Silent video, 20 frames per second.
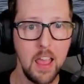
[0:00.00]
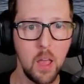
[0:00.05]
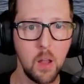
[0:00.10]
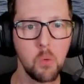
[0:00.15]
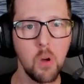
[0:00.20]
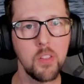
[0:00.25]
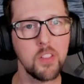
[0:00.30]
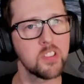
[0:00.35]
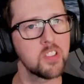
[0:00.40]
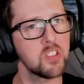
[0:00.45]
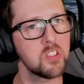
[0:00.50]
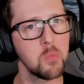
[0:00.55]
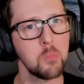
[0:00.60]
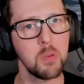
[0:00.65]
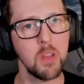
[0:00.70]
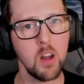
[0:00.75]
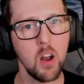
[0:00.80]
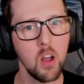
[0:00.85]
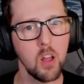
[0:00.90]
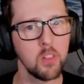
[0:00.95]
And while this is a
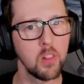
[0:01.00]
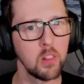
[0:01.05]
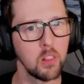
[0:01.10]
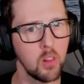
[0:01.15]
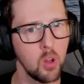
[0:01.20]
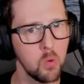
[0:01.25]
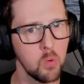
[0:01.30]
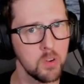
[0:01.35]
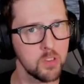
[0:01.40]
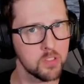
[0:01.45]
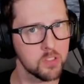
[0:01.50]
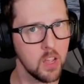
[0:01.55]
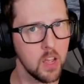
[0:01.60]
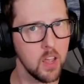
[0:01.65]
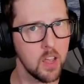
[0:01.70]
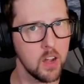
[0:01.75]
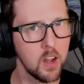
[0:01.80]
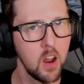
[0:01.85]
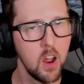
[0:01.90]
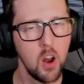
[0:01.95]
bit on the lower
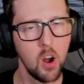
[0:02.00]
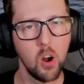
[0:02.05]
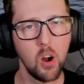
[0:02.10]
side,